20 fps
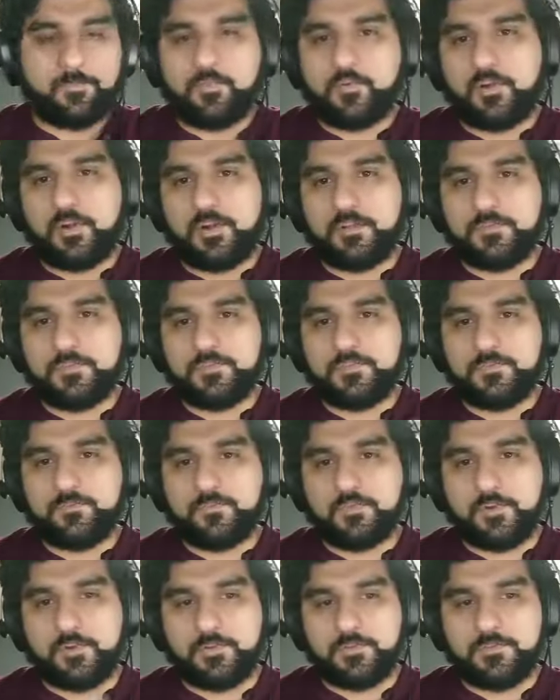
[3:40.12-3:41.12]

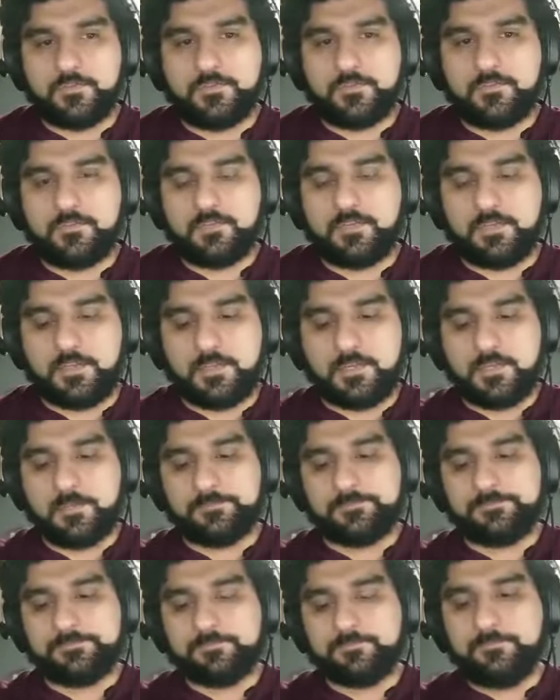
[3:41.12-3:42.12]
produce.
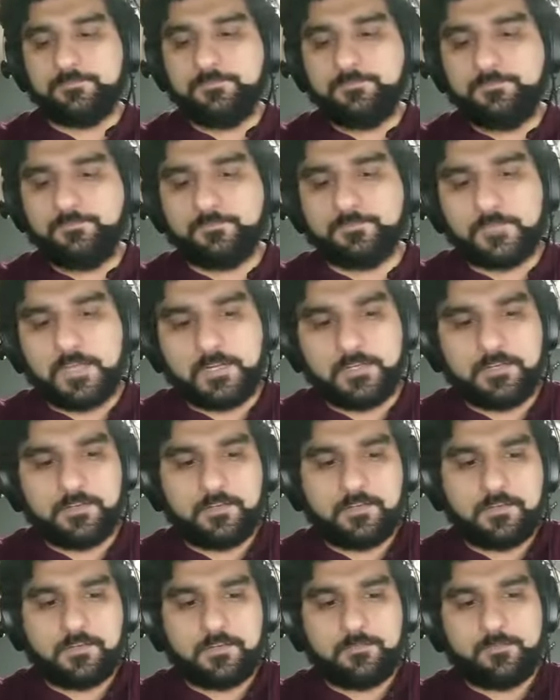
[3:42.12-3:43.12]

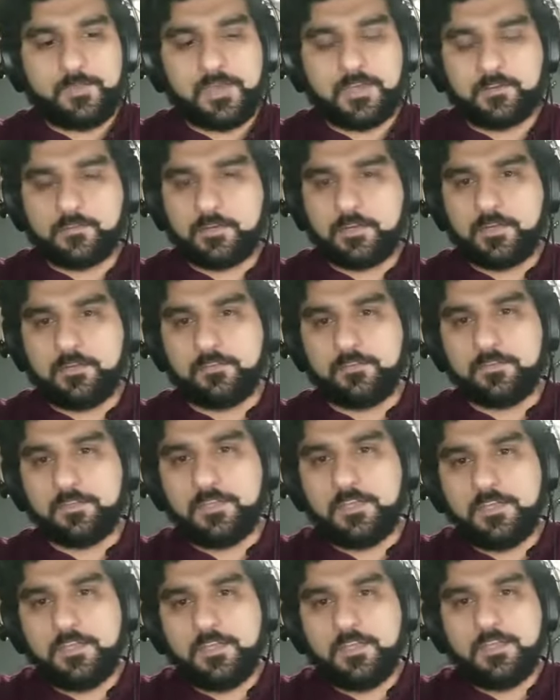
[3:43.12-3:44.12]
Another background
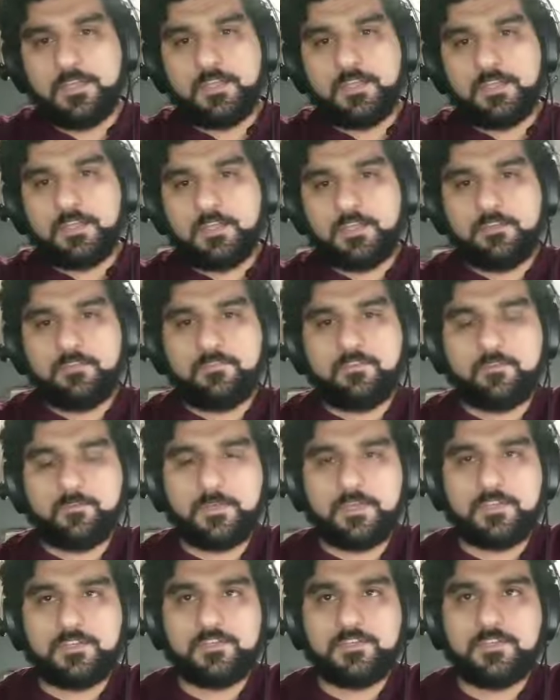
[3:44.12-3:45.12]

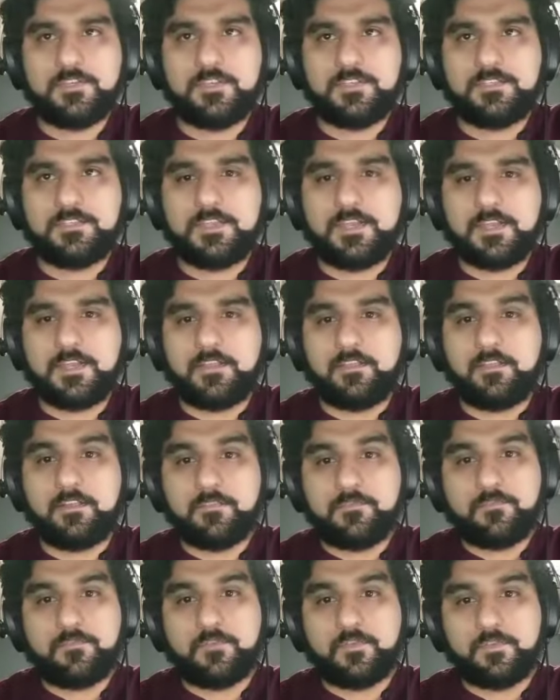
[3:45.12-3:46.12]
information is that a lot
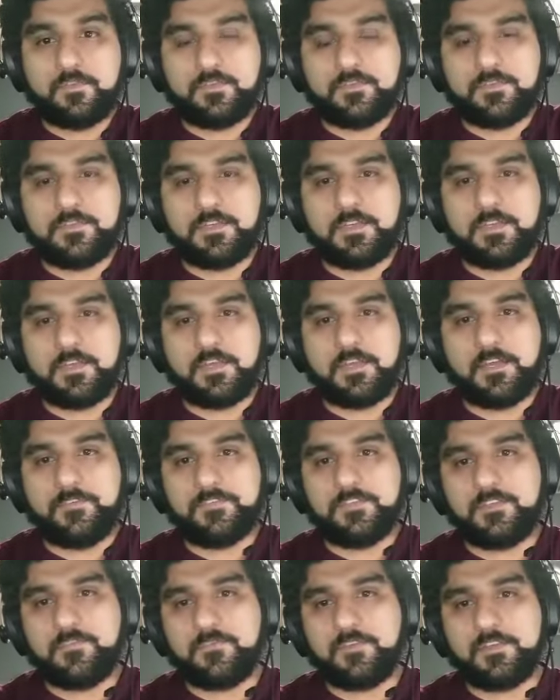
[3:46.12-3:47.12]
of fruits
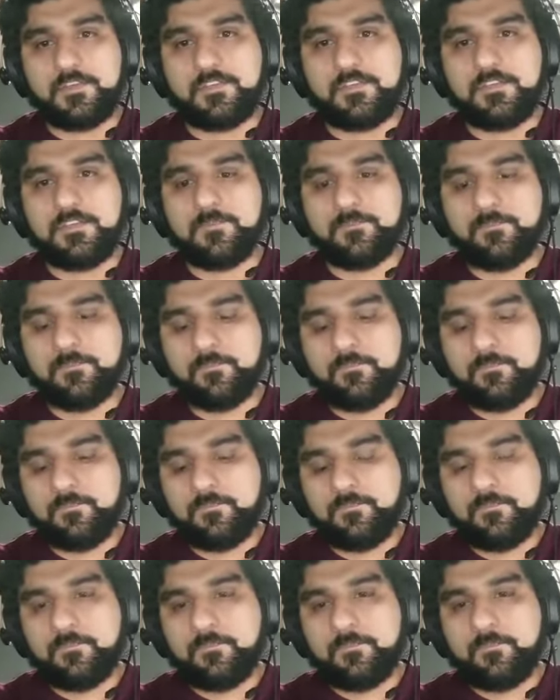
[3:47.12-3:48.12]
have different
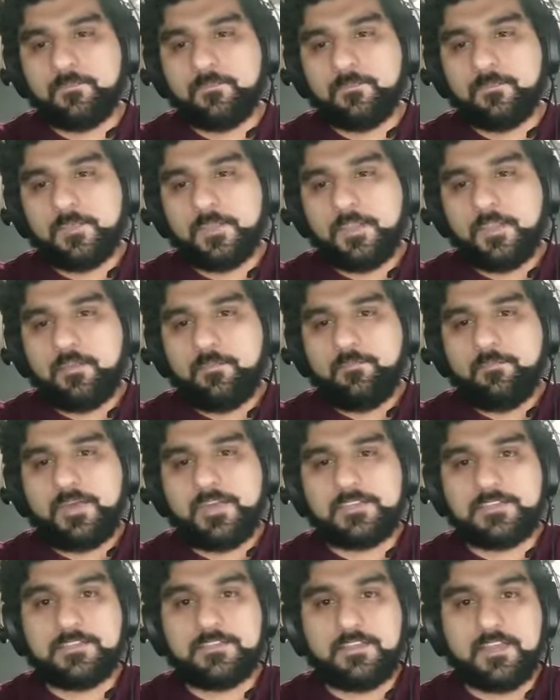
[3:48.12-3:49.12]

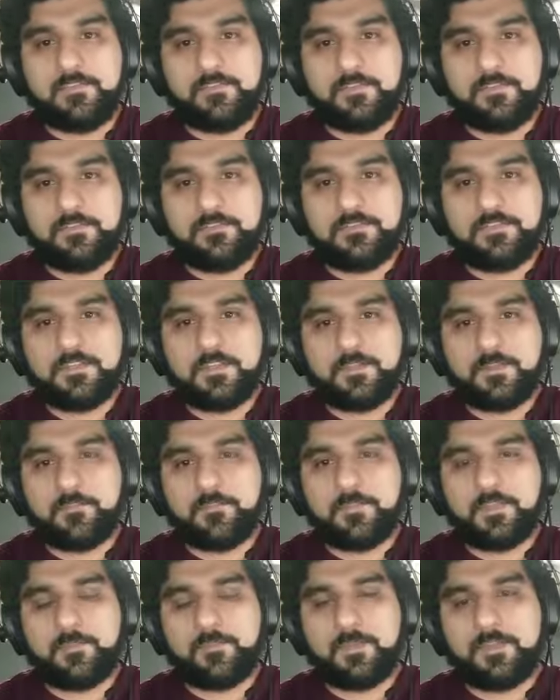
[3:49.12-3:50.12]
pectin levels
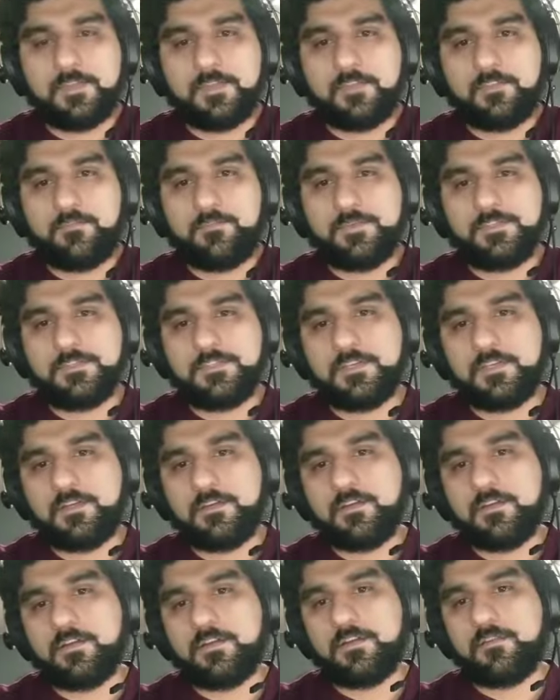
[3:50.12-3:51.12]
depending with
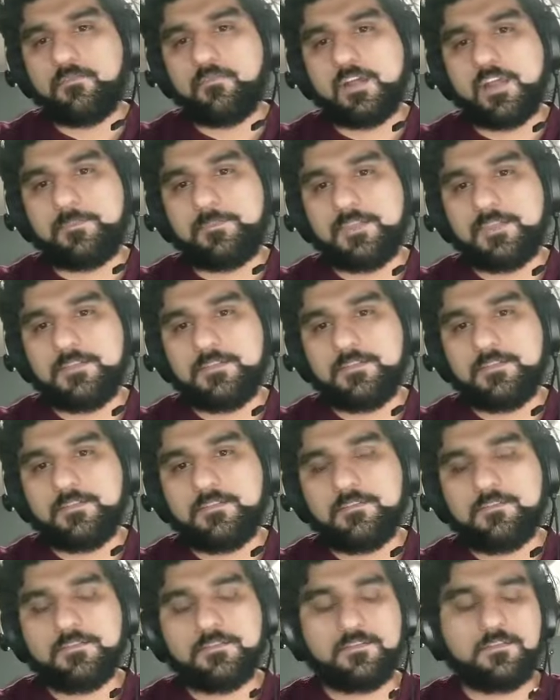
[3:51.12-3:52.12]
their ripeness.
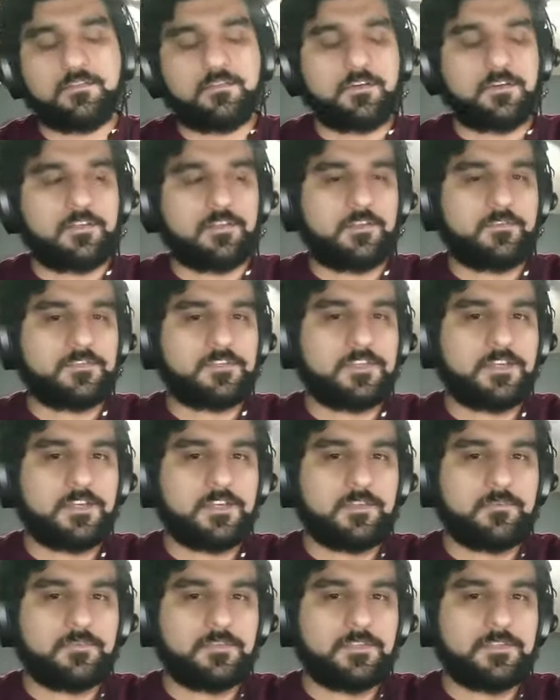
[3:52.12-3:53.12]
So a lot of
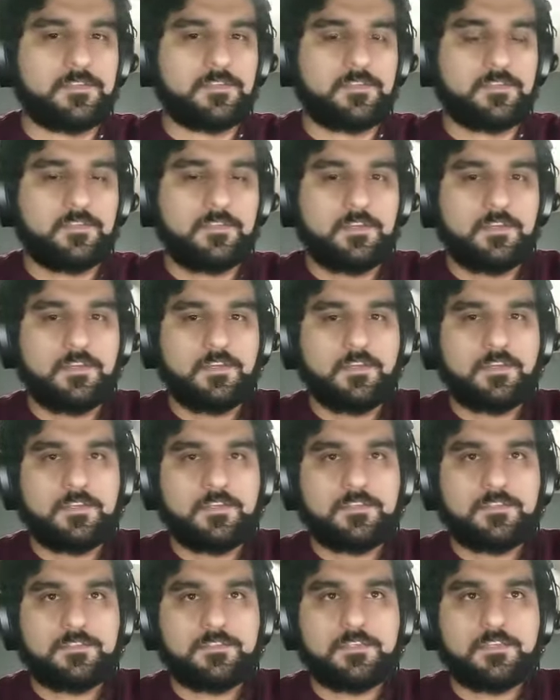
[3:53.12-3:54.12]
times
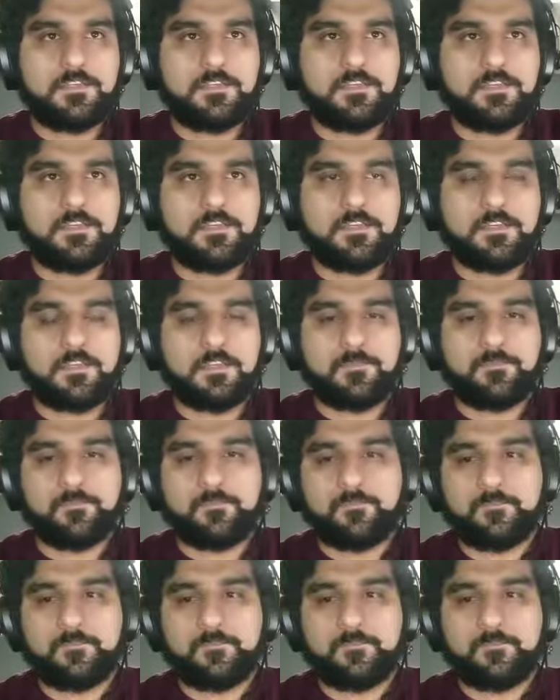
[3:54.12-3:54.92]
the